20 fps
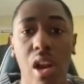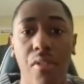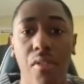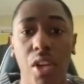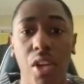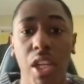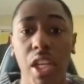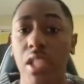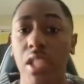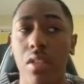He
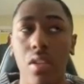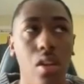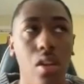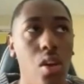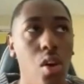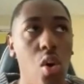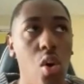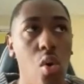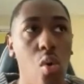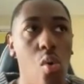does.
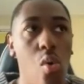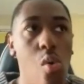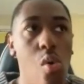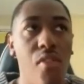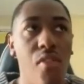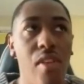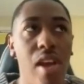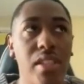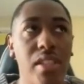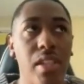Whoever
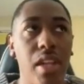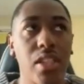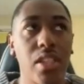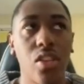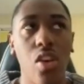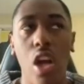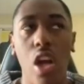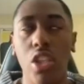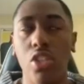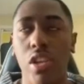has the next
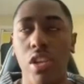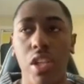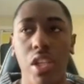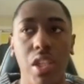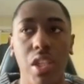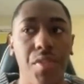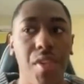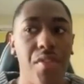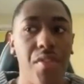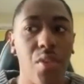contract doesn't even
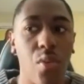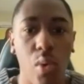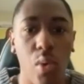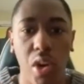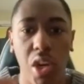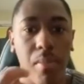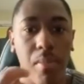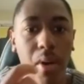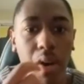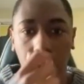have to worry
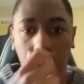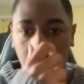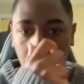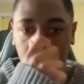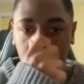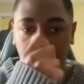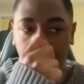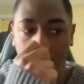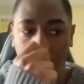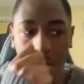about it because
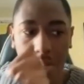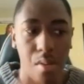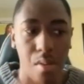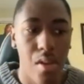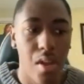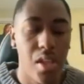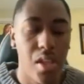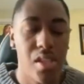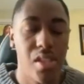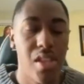that he
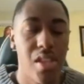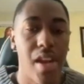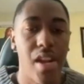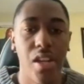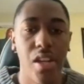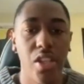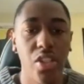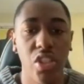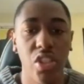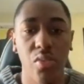signed
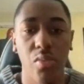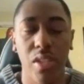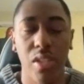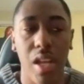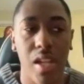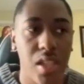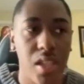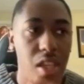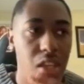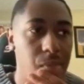initially with that
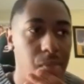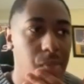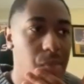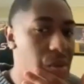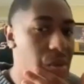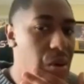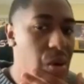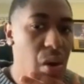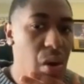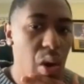team.
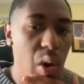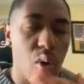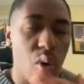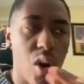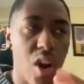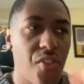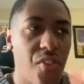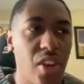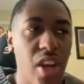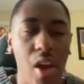Or I
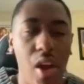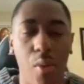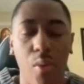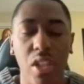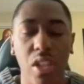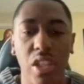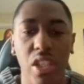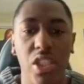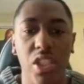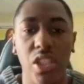forget what the
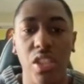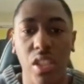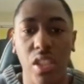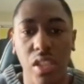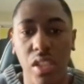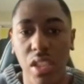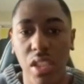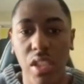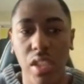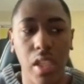logistics
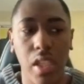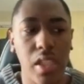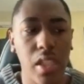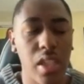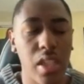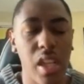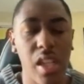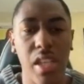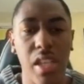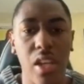is. I think they
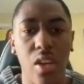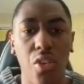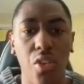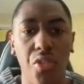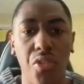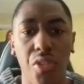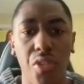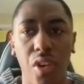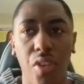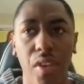take over
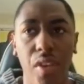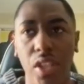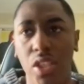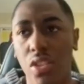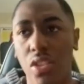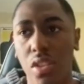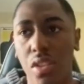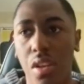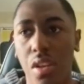eventually.